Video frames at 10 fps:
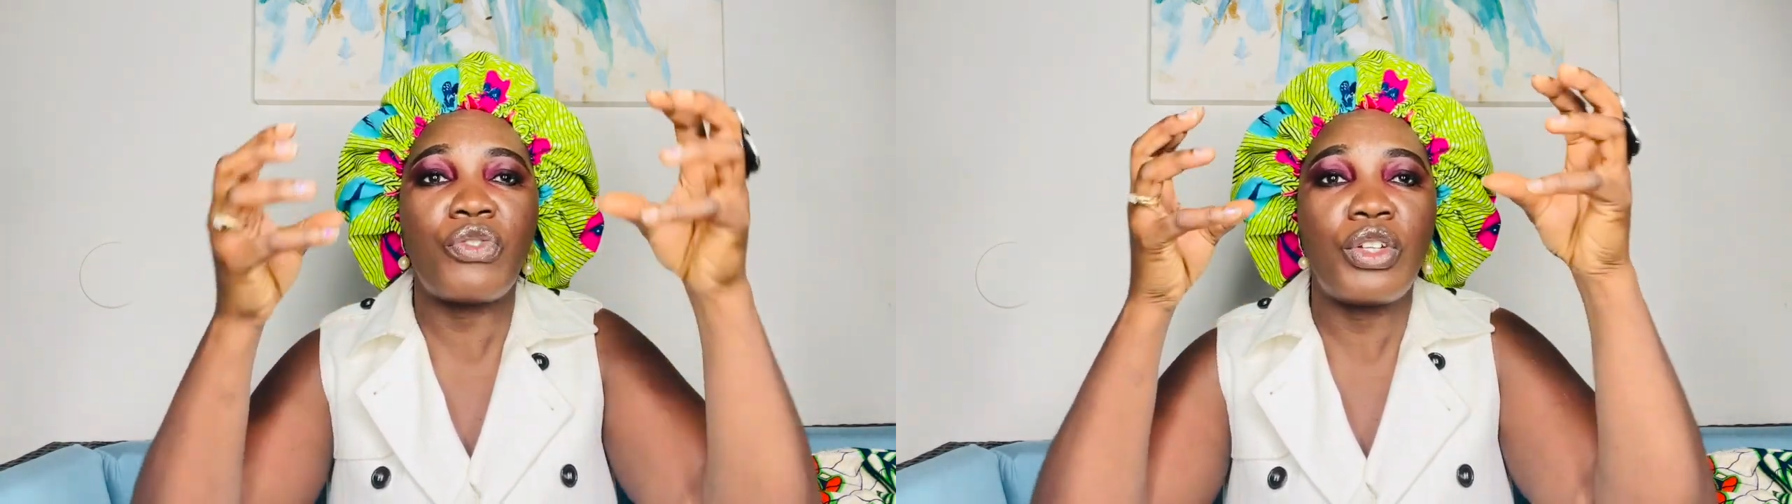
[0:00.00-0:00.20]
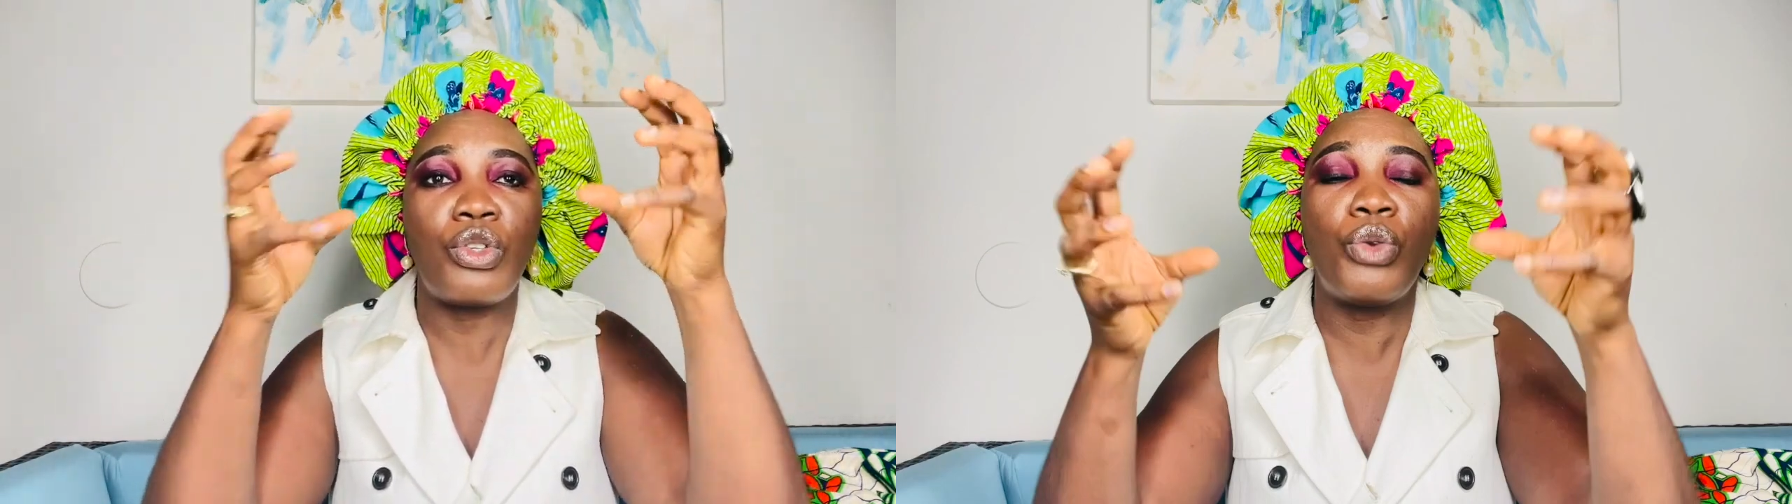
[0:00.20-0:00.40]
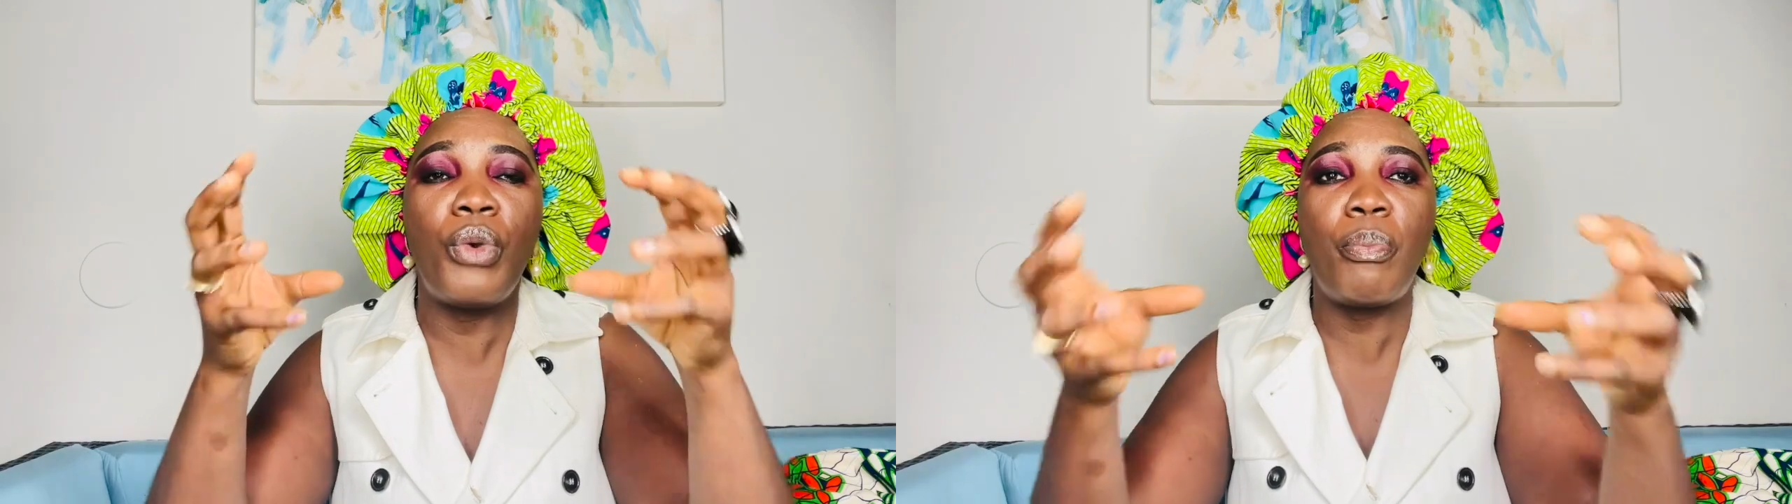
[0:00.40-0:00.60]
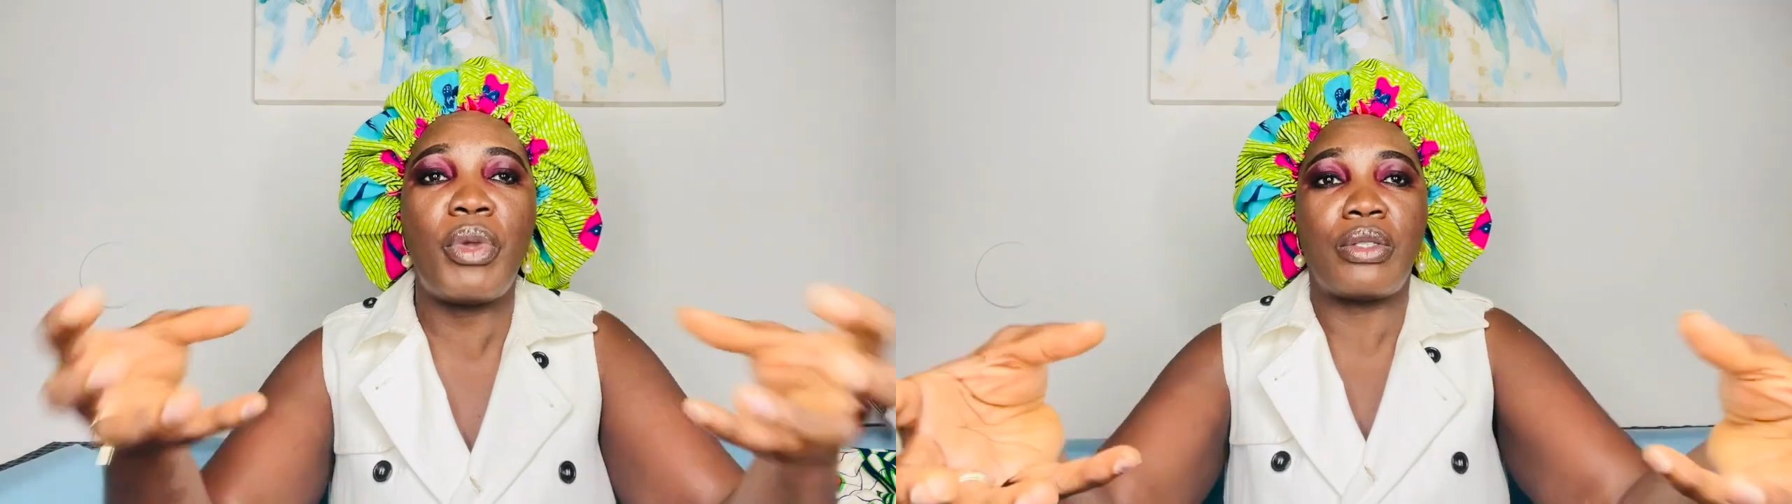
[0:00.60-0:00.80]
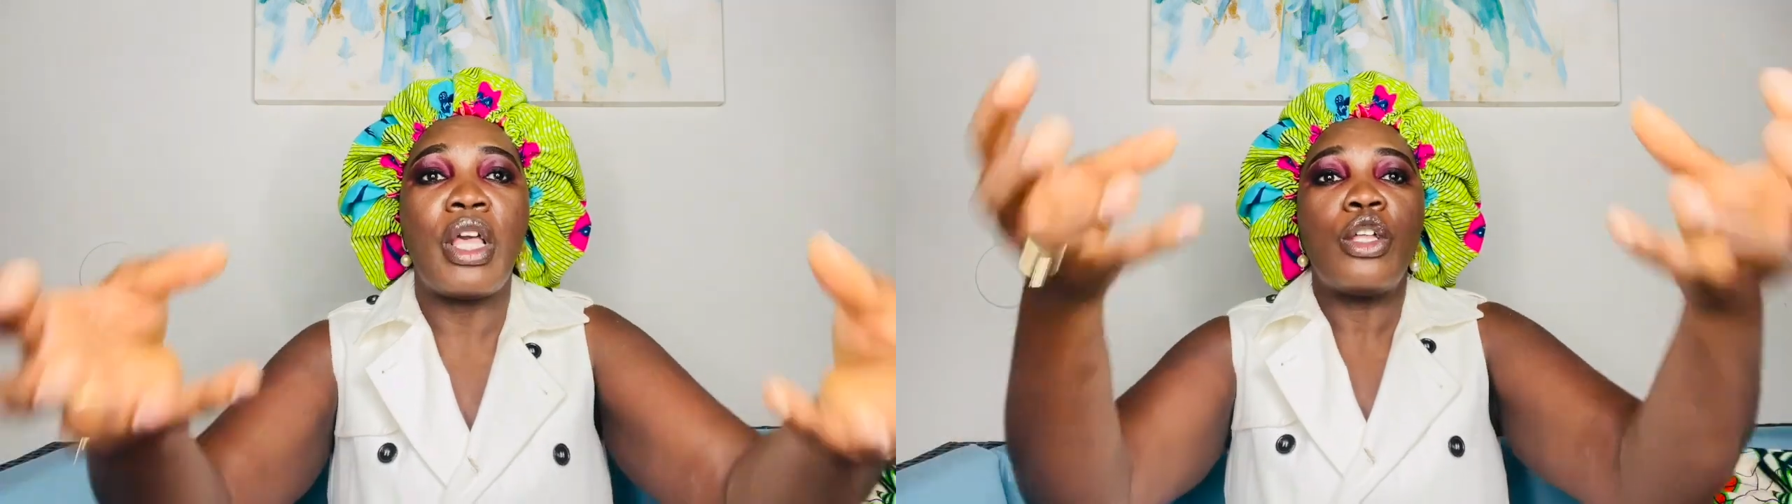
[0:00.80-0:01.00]
from the
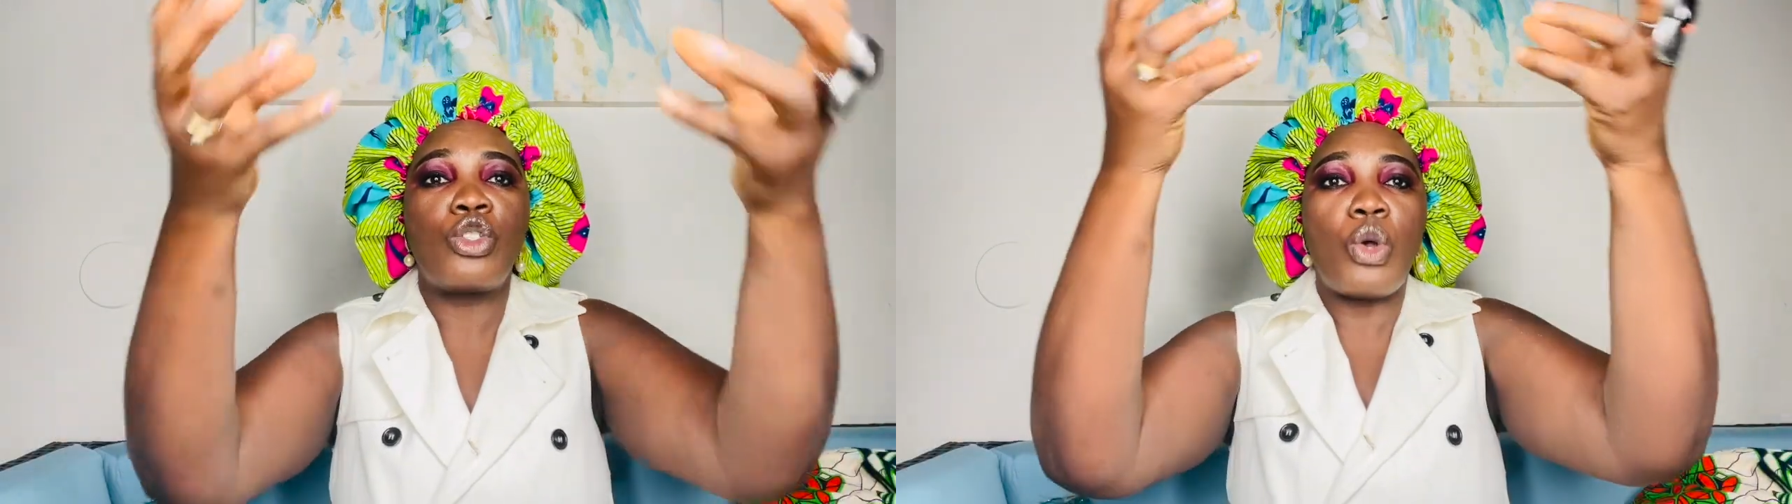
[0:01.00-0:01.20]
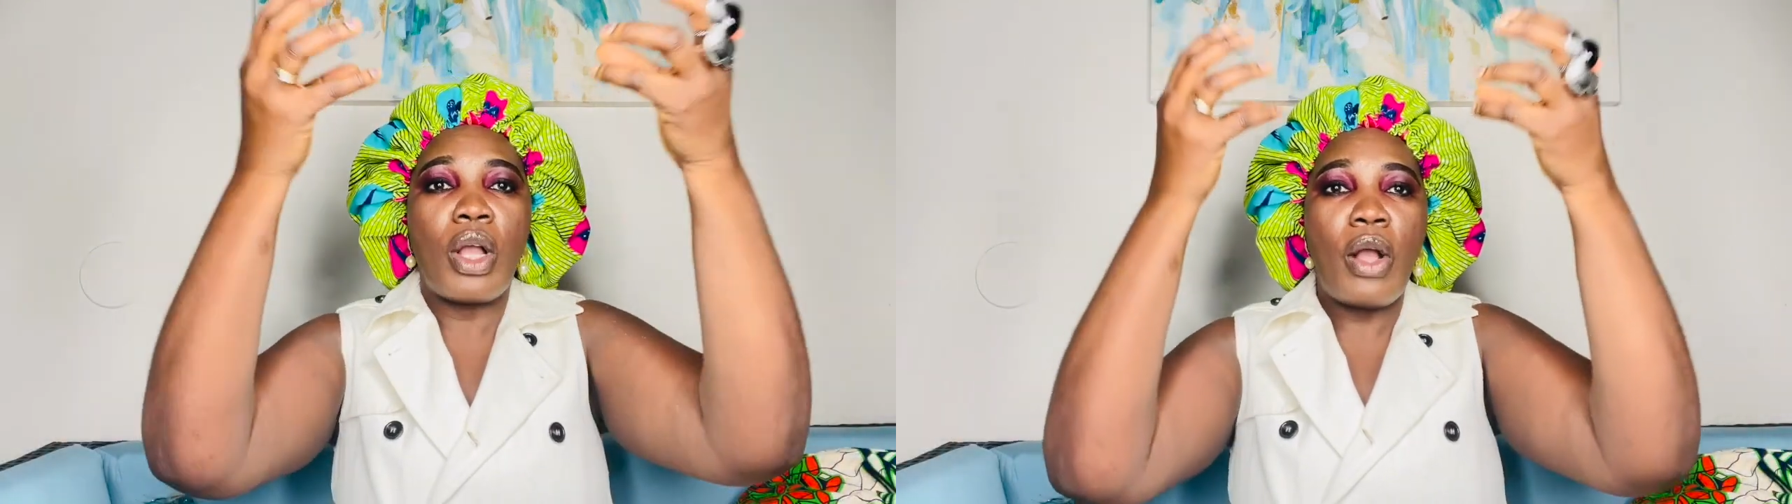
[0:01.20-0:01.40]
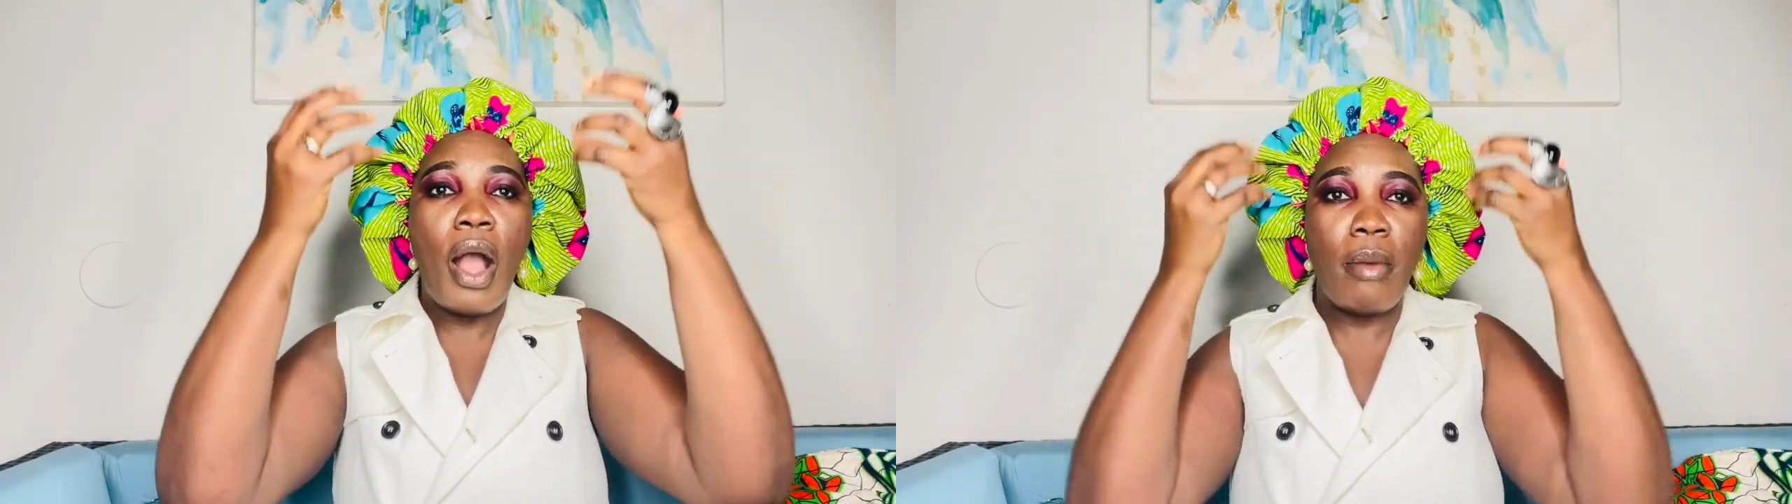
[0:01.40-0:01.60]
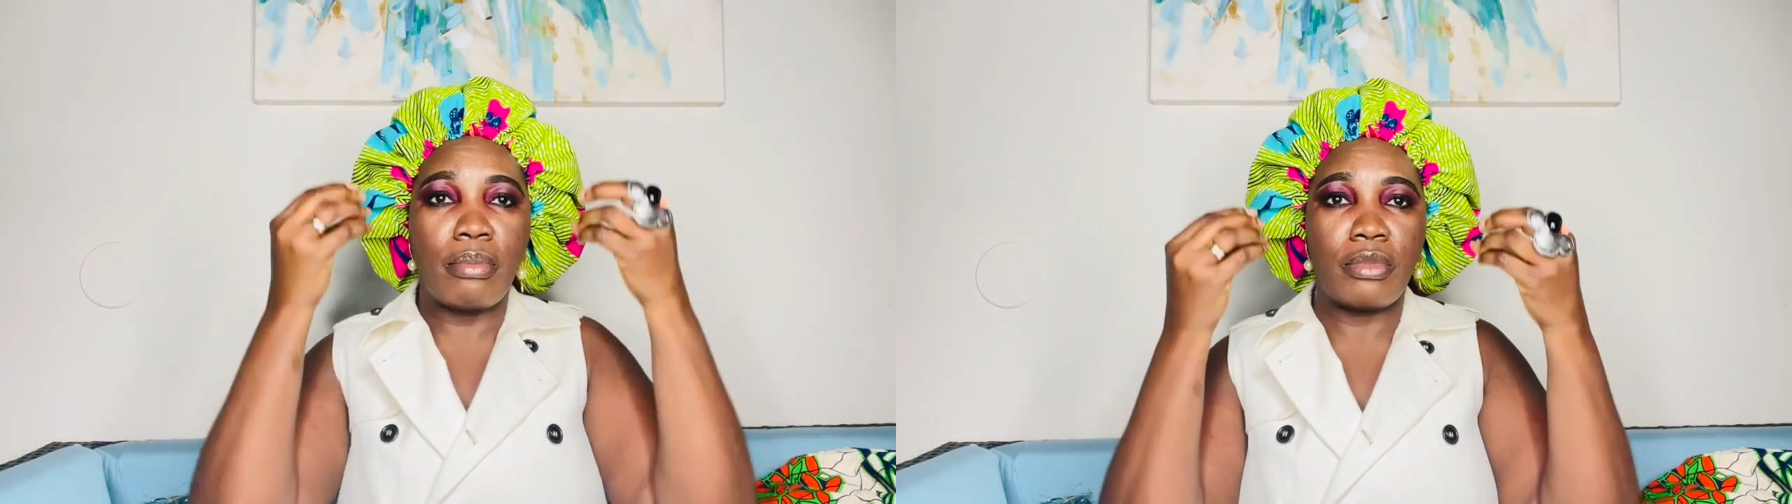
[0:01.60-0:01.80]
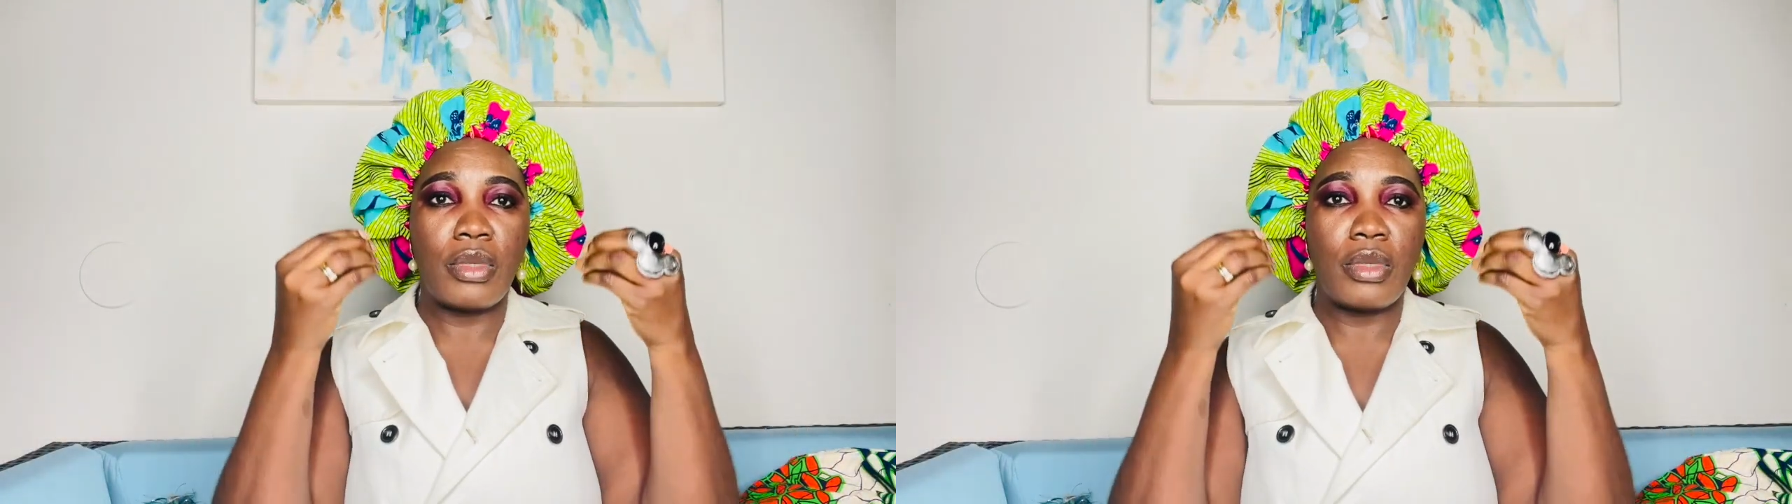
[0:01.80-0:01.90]
Europeans to come